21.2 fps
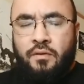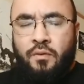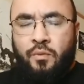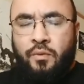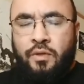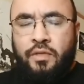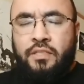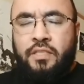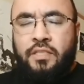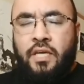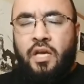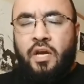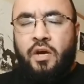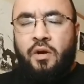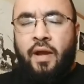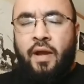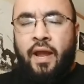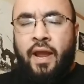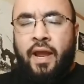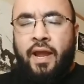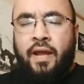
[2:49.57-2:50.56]
We see
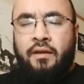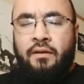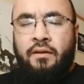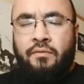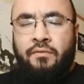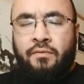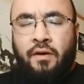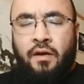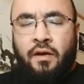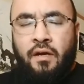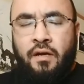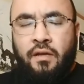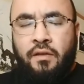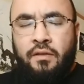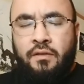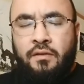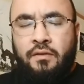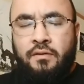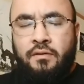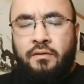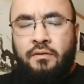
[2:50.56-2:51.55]
your hand, Father,
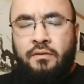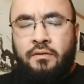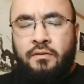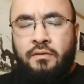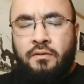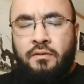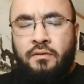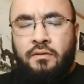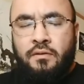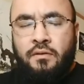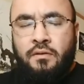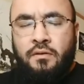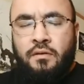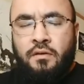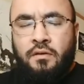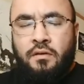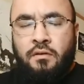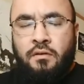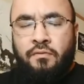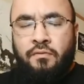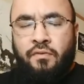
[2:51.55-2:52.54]

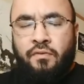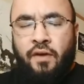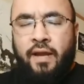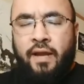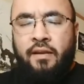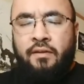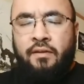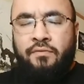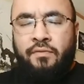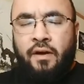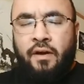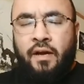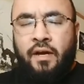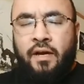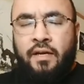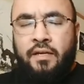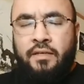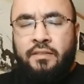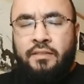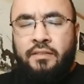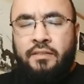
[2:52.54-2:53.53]
fighting for
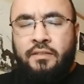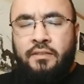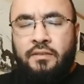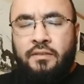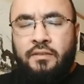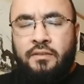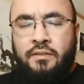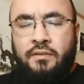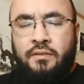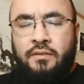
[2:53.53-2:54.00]
us.